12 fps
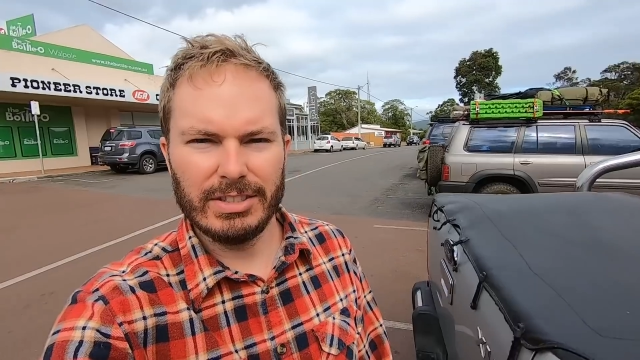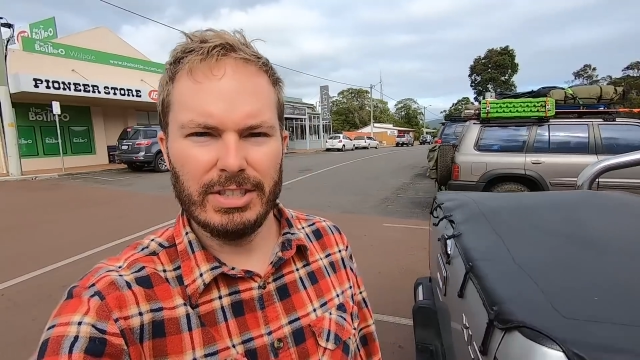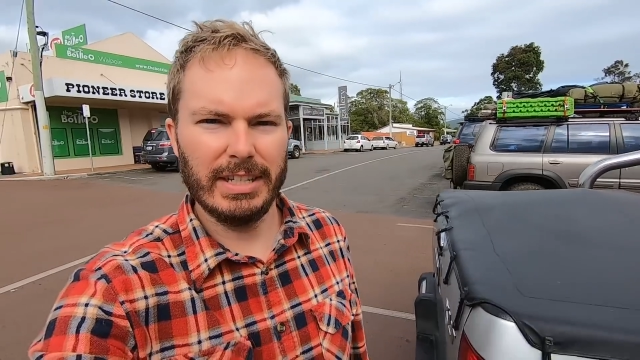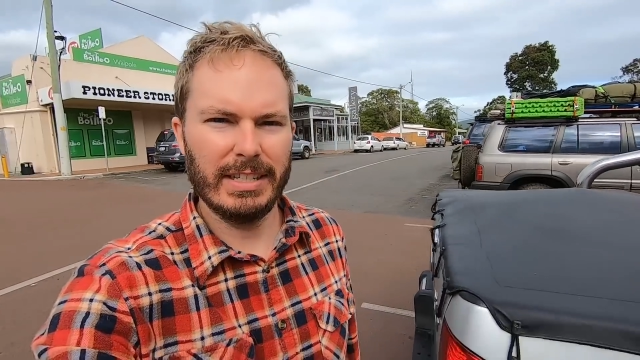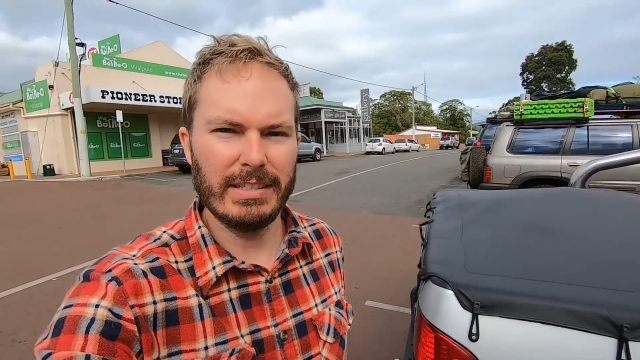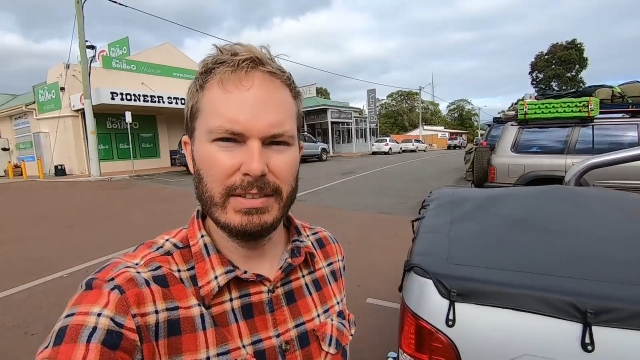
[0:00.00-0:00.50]

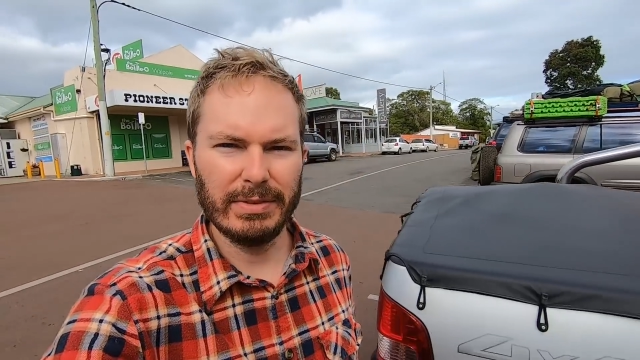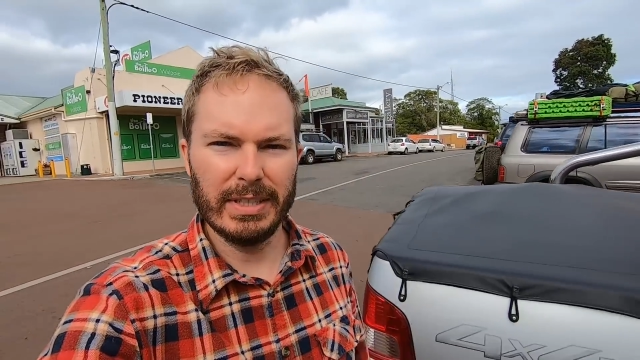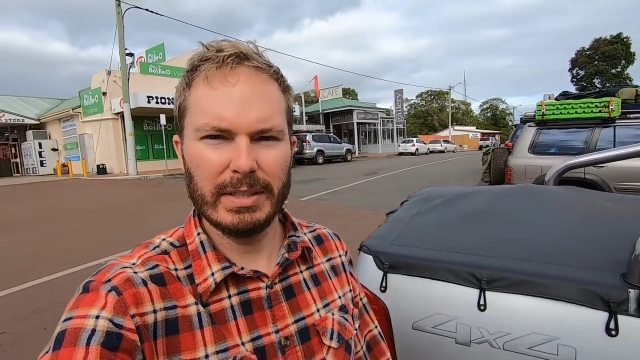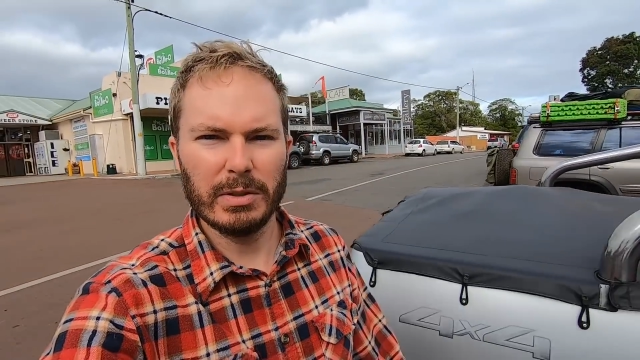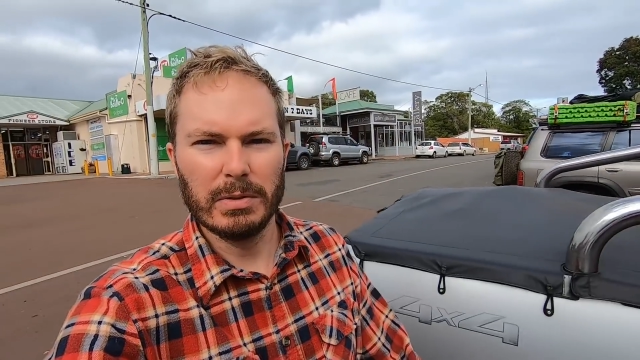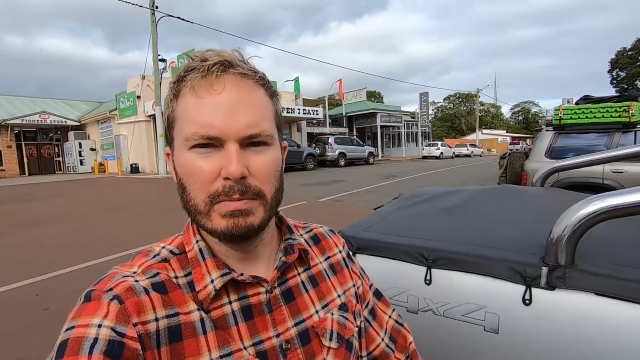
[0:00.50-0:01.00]
checking your
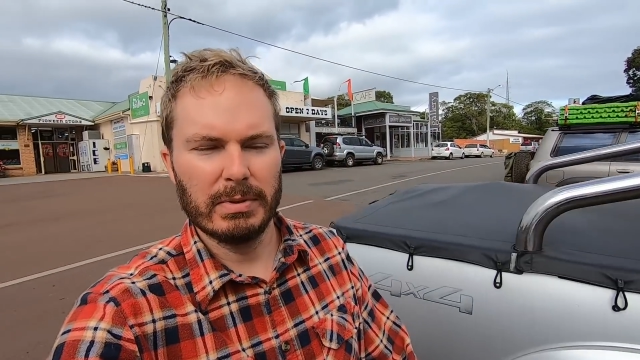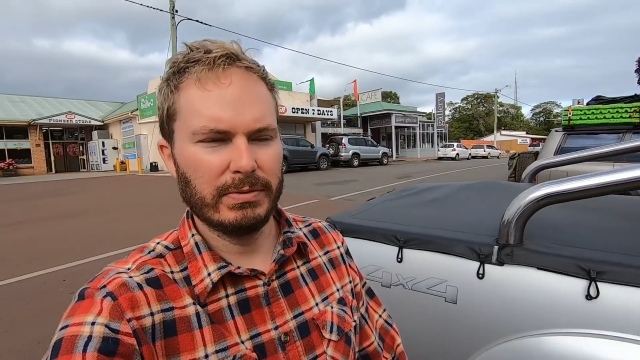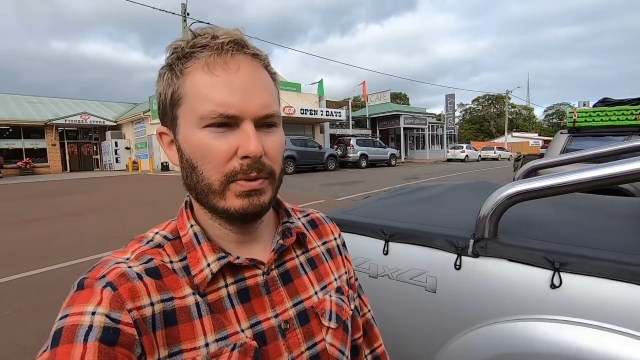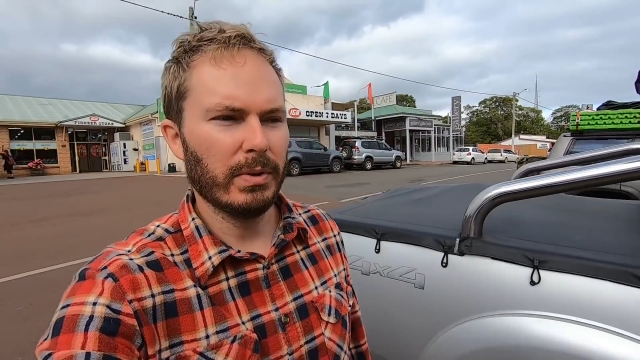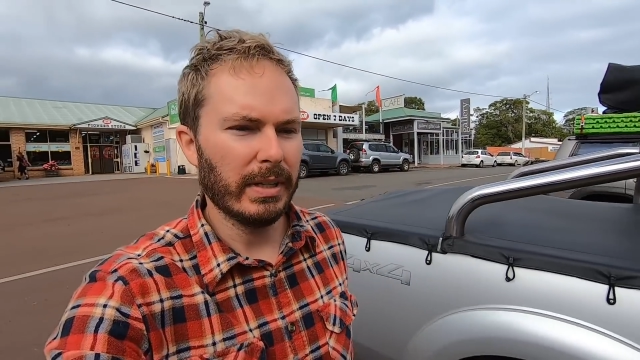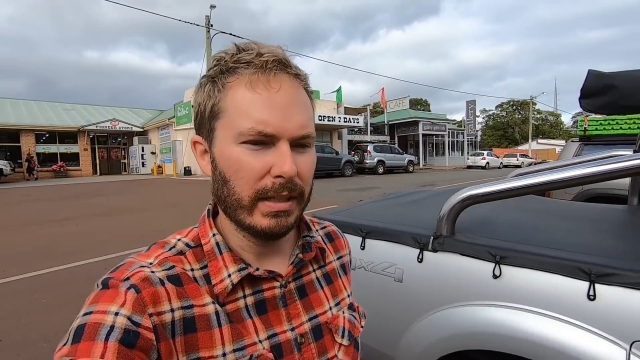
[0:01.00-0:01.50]
vehicle
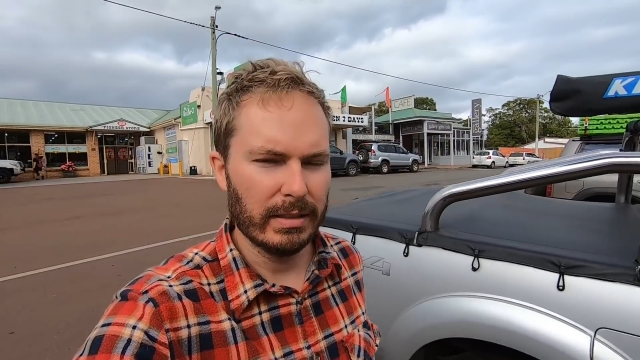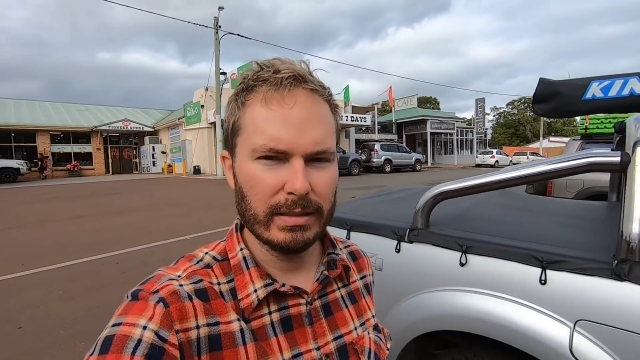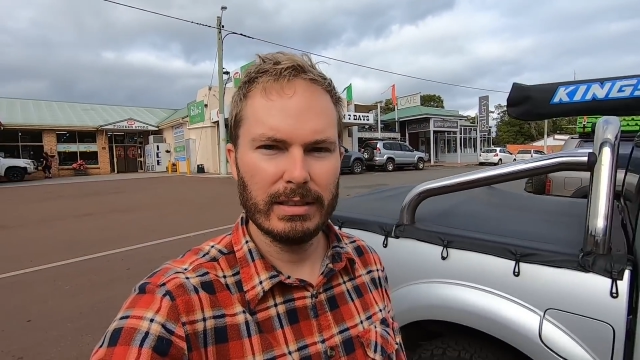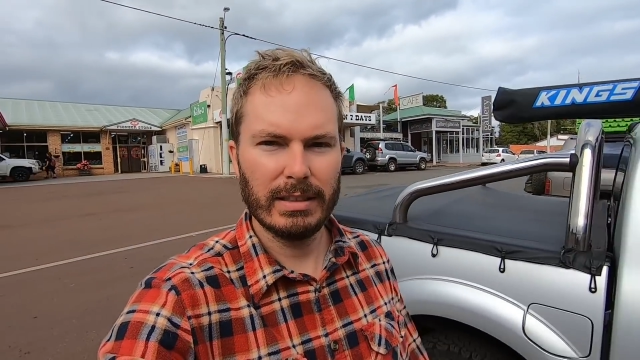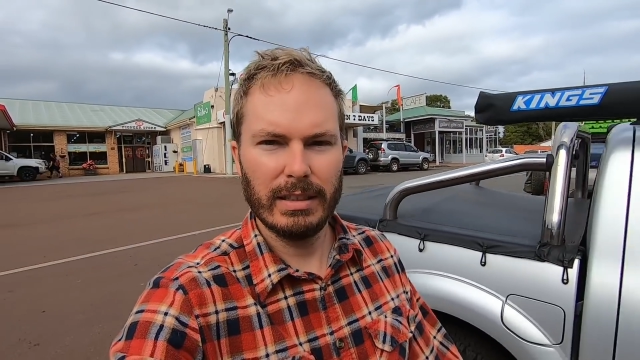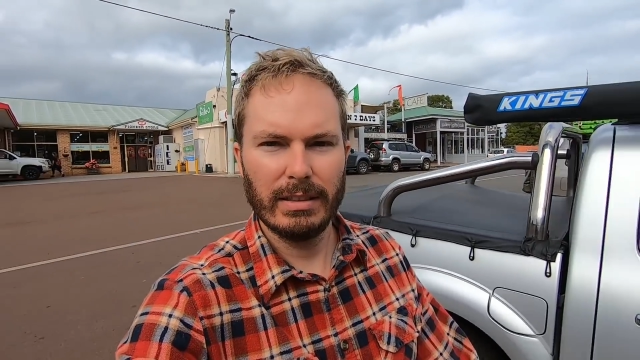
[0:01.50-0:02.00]
before you
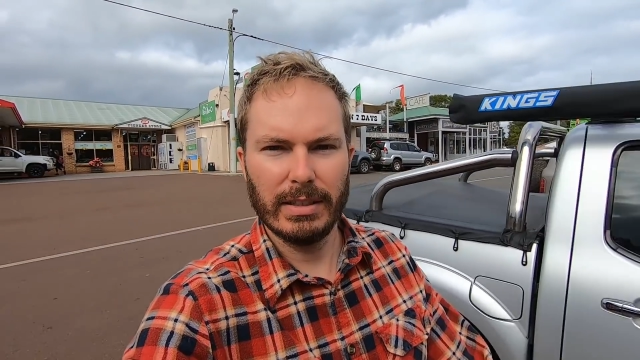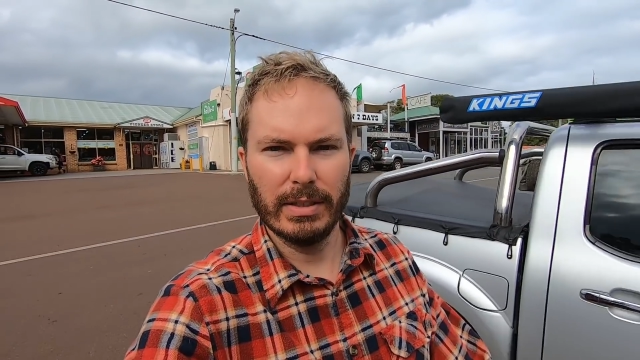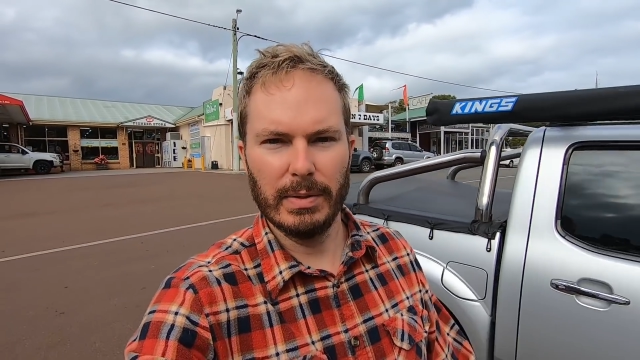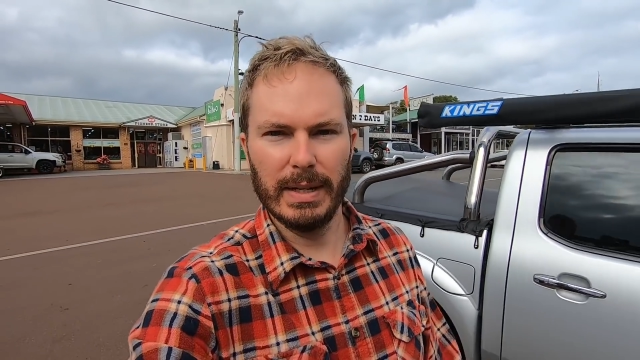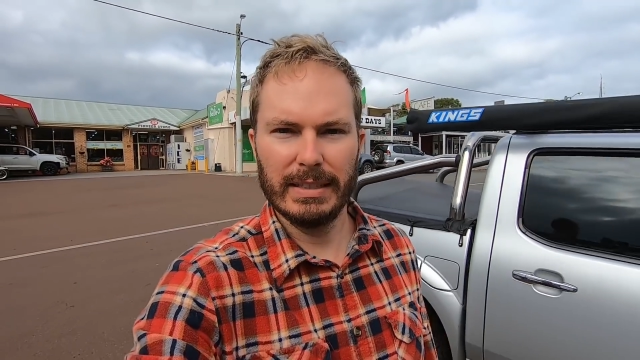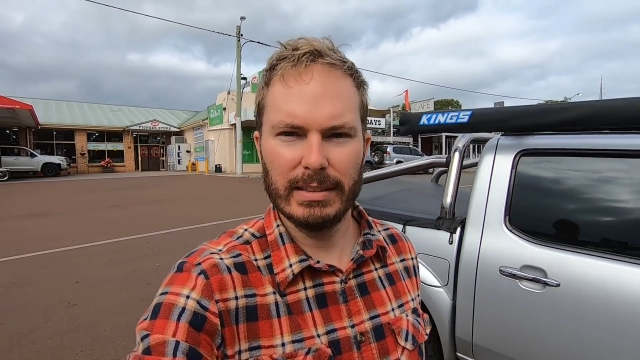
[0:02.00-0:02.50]

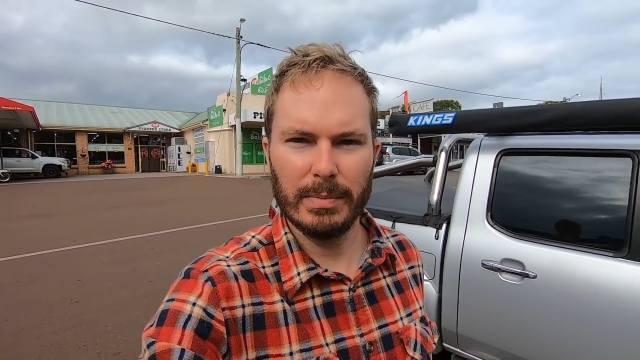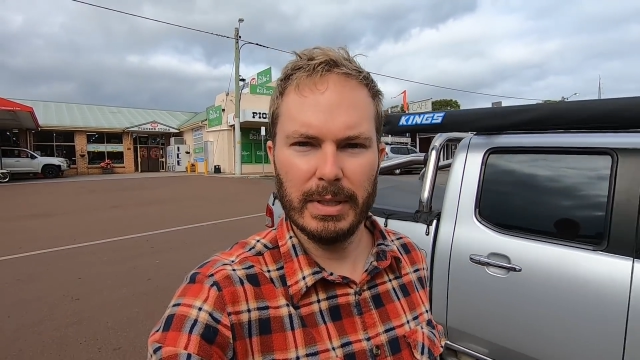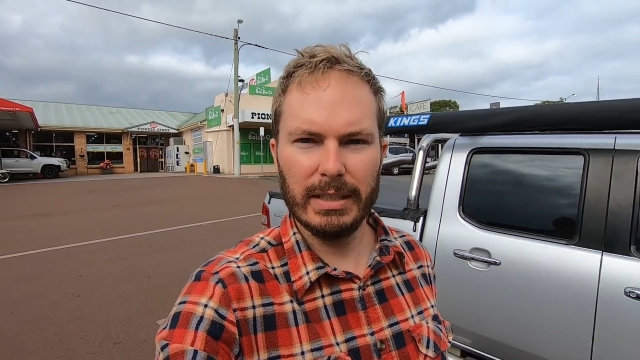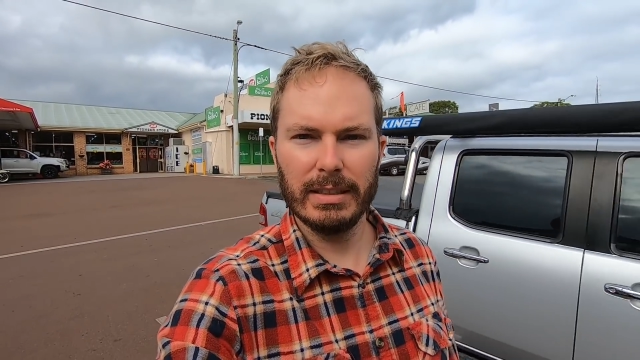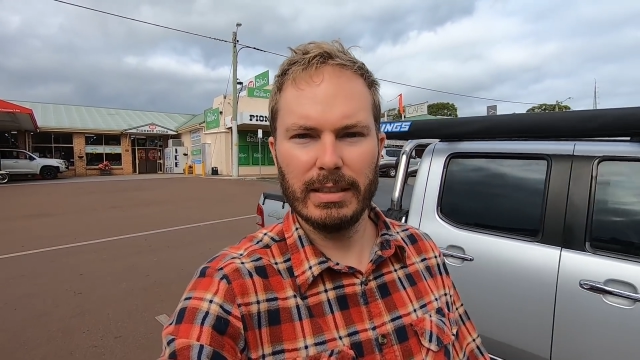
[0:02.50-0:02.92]
go away somewhere?